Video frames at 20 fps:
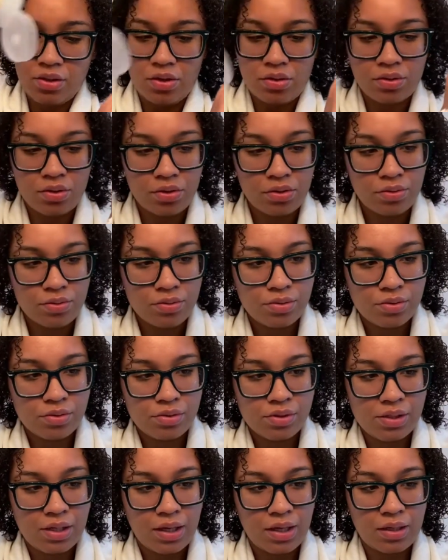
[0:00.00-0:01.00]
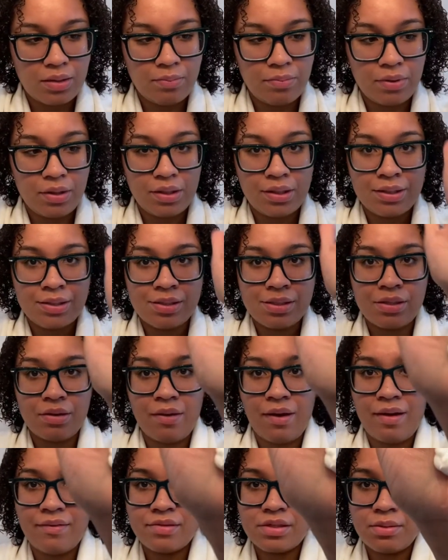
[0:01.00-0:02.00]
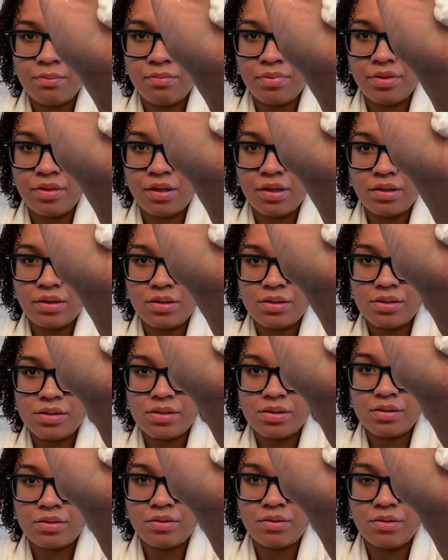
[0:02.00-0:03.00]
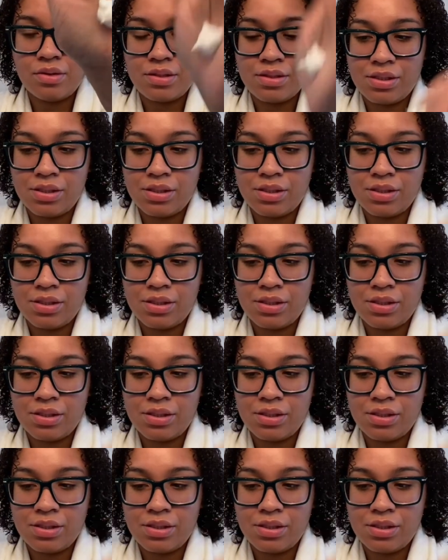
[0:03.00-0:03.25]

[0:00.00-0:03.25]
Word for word: on the looser side, but it still has some thickness. You can